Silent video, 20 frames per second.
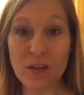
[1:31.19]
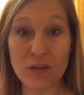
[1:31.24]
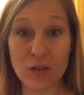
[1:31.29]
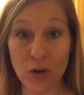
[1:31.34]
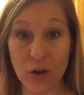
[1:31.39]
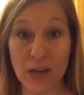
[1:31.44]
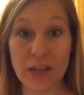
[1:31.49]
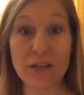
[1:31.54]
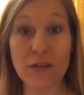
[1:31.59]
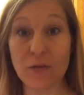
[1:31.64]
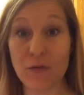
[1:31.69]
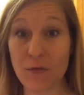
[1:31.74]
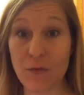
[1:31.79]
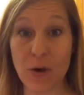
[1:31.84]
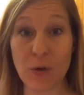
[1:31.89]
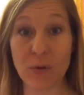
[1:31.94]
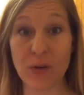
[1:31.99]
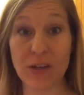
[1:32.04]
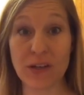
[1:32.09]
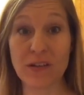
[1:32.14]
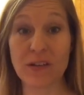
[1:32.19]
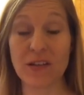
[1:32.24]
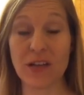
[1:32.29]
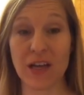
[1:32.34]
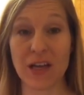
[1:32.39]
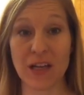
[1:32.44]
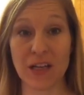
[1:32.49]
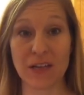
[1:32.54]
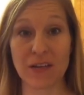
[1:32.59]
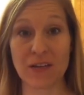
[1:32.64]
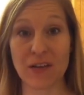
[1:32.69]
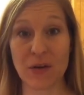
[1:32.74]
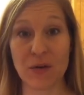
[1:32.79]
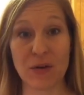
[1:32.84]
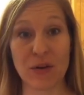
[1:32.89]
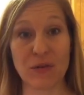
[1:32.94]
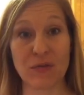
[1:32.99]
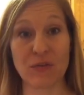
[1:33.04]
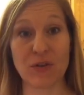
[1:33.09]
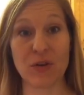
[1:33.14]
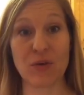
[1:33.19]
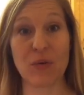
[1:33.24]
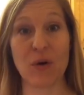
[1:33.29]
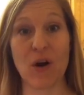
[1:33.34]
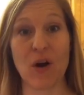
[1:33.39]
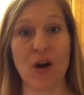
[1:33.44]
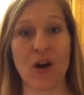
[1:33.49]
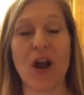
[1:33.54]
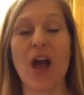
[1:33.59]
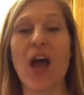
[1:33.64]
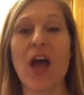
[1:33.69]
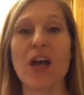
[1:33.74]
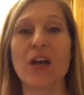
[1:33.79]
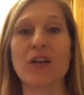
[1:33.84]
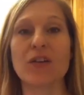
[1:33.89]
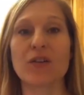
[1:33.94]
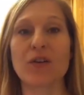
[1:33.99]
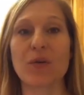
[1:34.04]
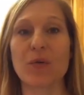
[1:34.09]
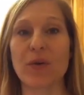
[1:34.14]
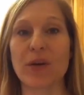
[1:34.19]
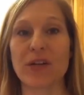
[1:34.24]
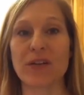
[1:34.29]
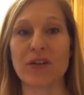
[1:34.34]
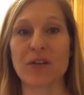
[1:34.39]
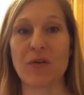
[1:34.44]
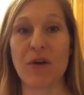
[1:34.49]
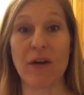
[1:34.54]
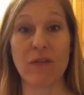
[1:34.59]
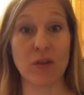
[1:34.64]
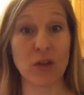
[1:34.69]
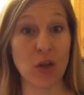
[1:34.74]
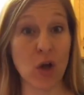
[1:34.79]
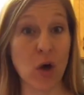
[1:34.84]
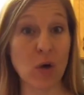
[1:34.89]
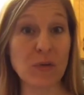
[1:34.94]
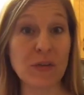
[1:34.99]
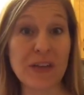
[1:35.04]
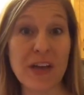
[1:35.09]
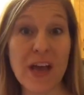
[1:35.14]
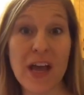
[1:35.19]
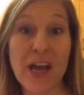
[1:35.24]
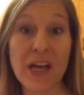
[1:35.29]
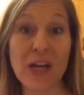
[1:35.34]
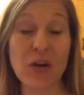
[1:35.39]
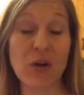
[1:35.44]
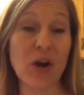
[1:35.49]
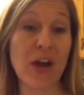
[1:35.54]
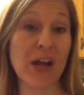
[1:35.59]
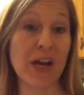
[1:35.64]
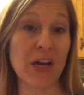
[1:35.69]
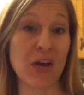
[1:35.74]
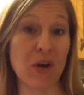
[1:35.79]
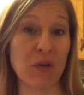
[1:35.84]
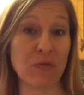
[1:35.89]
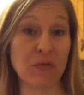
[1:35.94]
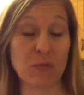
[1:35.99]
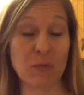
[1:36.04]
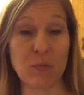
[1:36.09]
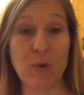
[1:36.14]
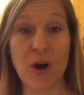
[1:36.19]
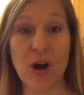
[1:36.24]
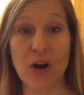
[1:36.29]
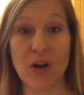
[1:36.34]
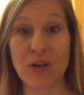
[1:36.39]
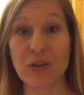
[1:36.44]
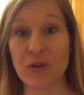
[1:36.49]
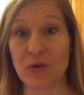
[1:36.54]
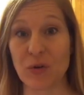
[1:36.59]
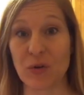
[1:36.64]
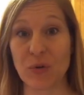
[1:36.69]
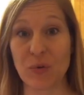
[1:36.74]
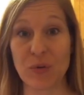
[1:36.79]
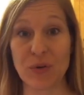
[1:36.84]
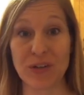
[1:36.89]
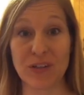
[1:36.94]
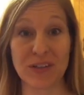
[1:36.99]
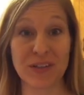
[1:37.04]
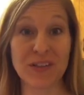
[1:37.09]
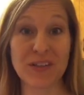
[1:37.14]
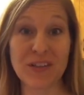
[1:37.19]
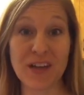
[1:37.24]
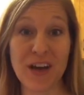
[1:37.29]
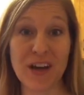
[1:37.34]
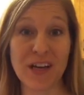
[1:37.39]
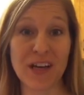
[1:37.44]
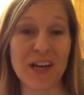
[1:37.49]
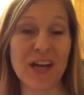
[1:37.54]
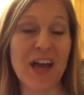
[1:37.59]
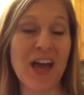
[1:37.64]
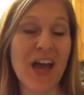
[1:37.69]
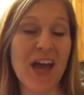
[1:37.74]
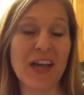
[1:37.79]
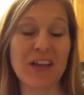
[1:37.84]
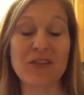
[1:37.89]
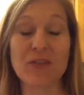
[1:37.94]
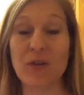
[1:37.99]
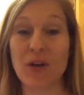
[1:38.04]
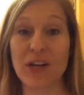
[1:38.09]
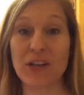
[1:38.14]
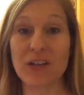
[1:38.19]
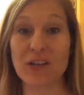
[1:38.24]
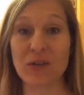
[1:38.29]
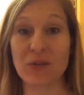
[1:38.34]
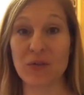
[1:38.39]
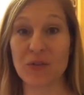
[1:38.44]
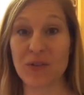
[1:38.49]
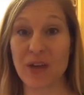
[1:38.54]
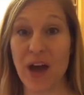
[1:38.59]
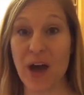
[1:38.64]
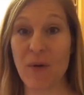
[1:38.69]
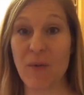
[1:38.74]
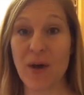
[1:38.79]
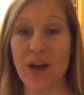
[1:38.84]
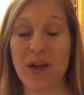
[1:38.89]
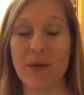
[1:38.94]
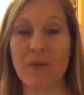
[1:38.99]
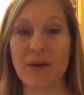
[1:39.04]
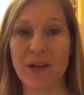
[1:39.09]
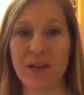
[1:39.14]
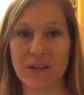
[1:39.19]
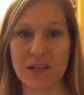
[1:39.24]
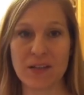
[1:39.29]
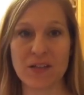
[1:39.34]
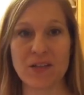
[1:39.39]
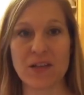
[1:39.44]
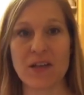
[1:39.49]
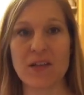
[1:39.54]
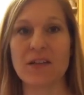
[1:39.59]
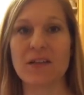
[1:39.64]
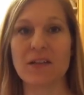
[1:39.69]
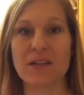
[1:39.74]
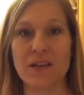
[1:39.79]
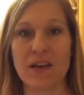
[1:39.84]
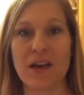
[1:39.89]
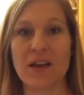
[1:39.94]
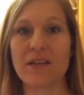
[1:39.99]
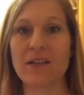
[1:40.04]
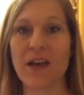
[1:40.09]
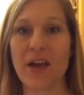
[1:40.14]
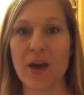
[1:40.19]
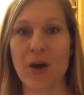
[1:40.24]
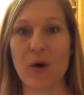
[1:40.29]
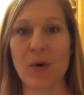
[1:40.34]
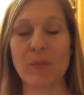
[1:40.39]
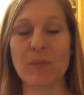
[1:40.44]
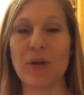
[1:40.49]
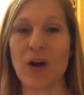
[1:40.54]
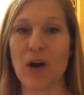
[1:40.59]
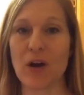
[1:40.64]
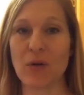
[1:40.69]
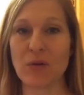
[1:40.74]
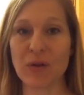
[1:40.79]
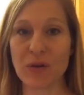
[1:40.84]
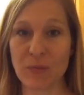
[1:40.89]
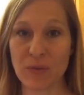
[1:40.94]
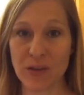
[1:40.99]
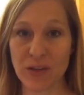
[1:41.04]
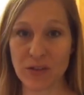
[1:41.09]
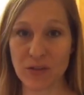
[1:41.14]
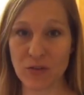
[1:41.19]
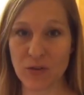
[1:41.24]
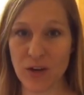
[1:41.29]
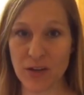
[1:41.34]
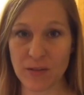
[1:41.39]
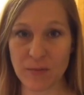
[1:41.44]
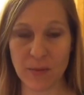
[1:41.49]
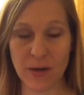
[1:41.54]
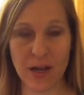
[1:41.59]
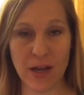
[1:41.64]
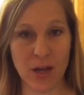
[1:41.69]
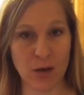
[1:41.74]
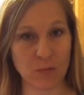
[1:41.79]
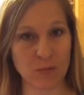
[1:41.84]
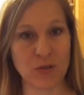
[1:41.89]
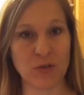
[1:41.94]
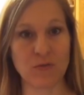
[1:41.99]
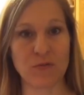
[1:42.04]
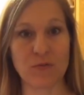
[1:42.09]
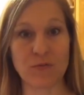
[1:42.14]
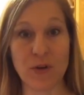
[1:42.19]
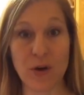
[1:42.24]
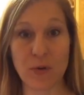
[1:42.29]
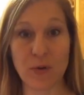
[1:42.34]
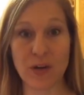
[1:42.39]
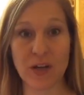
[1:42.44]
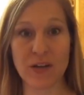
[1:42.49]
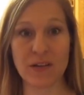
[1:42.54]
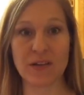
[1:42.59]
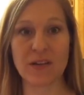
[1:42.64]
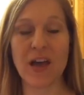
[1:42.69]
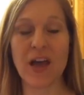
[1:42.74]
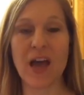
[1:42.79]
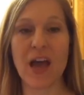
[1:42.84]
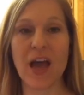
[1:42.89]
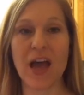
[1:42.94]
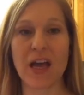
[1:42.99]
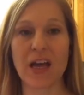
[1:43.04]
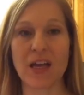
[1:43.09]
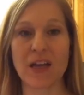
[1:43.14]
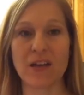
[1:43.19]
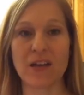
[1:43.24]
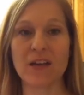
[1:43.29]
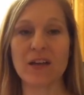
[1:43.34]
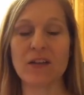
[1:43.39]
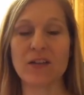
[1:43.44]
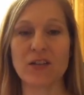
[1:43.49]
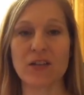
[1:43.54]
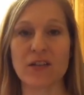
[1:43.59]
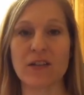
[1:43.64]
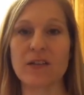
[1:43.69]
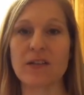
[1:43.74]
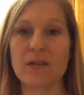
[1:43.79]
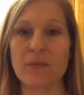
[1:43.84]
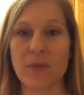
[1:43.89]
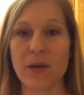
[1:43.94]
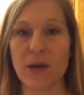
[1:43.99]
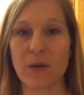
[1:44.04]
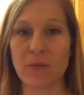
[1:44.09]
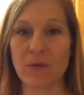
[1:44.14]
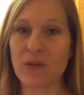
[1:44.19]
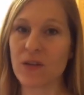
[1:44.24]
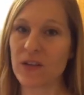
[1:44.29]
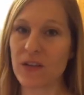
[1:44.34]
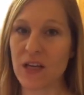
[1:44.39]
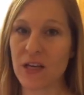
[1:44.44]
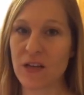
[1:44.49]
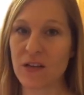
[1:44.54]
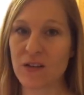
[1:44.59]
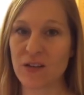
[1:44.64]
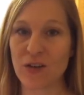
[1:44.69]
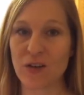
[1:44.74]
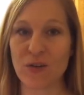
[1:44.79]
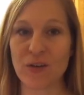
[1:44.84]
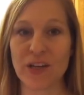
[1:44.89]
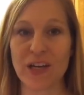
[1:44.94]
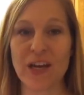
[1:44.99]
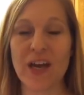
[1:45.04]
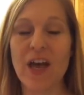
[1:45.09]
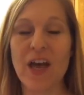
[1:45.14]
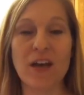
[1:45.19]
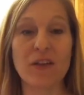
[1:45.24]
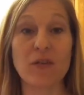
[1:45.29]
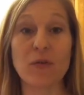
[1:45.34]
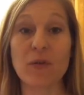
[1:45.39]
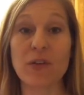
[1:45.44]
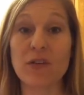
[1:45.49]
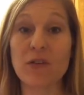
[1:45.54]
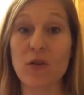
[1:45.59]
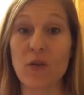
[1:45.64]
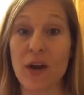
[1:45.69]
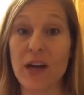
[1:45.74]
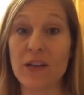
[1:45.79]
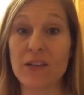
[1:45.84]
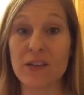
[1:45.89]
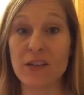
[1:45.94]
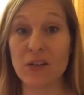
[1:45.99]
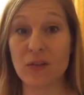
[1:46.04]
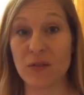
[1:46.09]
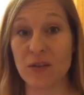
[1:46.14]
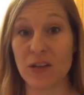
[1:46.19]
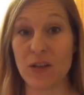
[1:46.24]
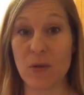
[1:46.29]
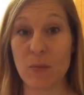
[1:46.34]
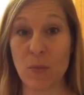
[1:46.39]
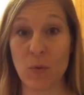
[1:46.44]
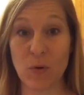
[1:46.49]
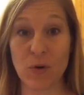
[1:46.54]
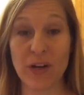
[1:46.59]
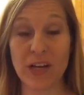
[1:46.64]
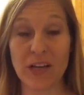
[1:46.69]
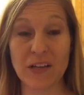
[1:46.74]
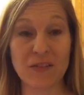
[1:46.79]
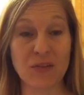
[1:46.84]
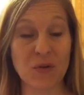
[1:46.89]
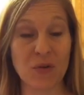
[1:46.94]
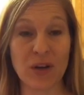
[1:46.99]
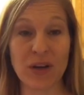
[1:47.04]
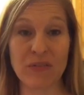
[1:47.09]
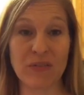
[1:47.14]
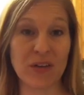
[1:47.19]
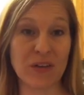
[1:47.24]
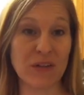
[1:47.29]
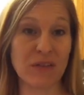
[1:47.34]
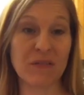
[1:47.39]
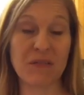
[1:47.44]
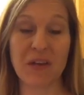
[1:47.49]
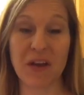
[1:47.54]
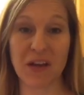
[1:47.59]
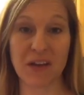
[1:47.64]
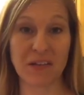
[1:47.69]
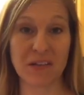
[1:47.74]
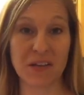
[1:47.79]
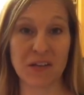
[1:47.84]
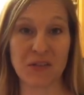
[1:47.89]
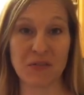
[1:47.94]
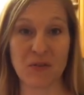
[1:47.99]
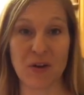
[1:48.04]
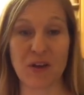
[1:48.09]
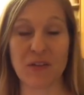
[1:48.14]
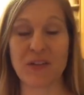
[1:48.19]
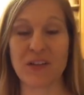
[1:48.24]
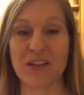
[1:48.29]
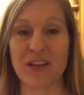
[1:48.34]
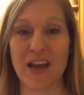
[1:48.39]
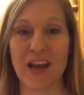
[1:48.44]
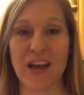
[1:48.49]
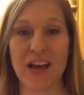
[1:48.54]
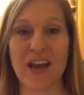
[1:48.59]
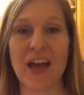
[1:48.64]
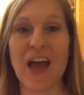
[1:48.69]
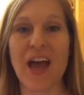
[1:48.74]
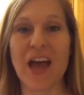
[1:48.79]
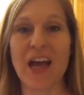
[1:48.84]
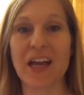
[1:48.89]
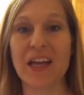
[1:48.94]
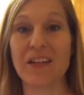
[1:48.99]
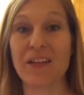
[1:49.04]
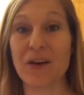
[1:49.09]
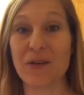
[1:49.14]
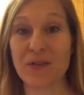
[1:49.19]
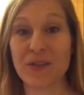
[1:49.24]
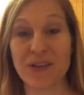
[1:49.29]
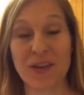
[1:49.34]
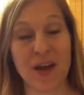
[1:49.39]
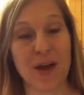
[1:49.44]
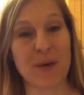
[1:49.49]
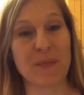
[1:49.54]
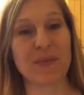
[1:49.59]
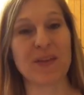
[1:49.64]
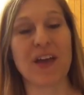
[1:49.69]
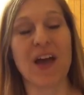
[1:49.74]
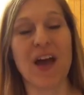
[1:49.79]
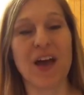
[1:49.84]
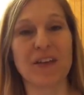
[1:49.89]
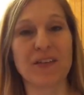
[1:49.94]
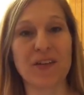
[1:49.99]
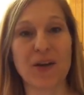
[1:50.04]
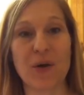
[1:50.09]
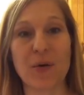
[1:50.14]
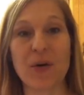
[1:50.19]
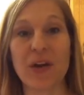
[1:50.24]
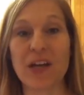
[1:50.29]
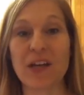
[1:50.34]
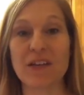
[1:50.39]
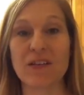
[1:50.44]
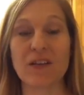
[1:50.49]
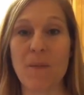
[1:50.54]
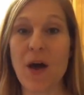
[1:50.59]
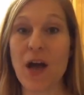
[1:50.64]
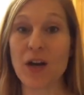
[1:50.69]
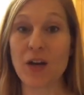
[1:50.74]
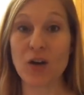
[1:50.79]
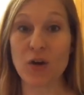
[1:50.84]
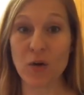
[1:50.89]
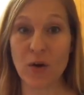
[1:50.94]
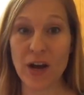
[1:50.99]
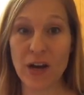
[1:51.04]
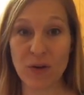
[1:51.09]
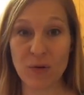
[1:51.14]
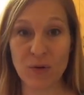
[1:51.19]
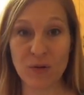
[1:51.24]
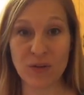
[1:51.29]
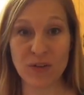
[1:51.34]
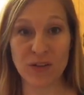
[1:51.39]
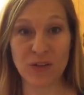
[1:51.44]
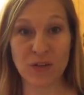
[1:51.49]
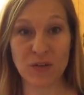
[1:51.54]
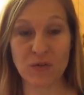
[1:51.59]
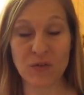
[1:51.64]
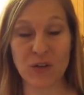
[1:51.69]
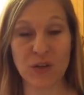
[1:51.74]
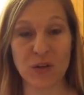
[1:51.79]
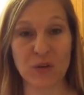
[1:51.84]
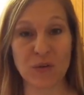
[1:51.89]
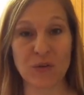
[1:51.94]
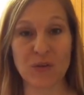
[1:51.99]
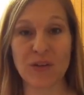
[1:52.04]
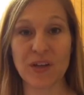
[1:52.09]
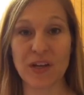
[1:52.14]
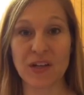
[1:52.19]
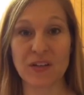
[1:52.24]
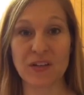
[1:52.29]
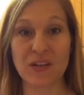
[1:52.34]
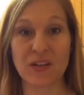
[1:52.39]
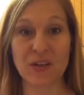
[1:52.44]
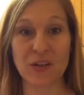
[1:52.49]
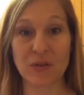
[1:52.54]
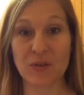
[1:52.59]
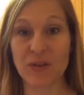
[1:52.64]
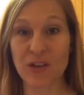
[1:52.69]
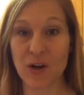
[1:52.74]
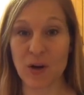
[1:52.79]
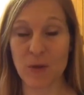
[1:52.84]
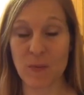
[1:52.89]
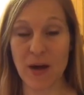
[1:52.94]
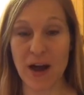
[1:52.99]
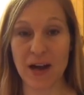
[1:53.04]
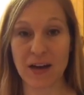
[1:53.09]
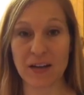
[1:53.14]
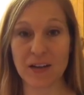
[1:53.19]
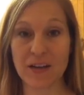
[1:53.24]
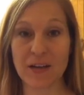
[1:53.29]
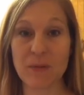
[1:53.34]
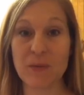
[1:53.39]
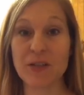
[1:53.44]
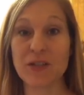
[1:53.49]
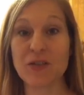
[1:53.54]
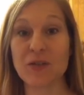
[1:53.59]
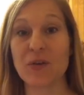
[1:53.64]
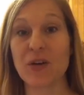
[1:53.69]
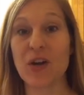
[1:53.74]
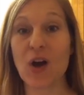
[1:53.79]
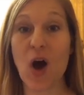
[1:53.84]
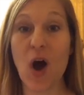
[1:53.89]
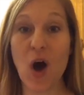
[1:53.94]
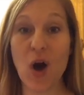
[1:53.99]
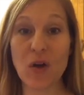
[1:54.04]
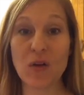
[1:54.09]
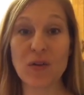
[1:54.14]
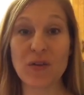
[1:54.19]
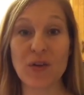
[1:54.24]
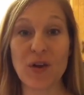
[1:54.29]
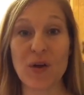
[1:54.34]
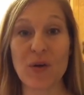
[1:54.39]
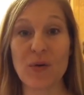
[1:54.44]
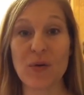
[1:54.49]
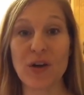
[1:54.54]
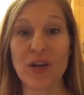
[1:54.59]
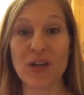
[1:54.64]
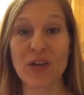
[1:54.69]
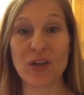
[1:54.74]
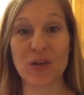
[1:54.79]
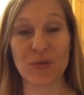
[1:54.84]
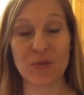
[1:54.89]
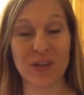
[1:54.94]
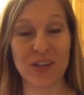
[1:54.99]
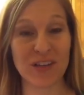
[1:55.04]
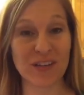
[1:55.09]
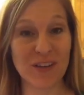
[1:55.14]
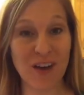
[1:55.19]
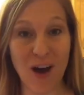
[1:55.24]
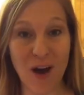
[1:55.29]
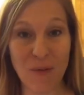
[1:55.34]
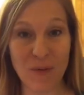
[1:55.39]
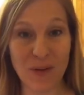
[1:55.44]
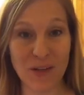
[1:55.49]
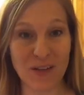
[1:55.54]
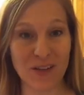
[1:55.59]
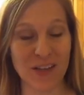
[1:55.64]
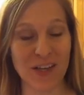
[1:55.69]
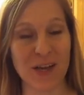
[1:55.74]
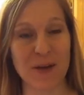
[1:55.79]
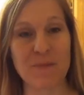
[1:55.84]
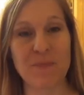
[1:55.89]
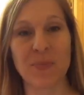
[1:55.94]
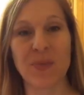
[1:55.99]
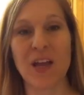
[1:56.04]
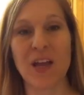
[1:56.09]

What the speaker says: great to focus, and so if you are going to have a long day, you're heading off to work, you're going to study, it's great to use that way because it just does help not only with the stress, but it helps you focus and just to be able to think clearly. So it's great to use in the mornings, or even, like I said, throughout the day in those times. So it's a great oil to diffuse and to use aromatically, but you can also use it topically.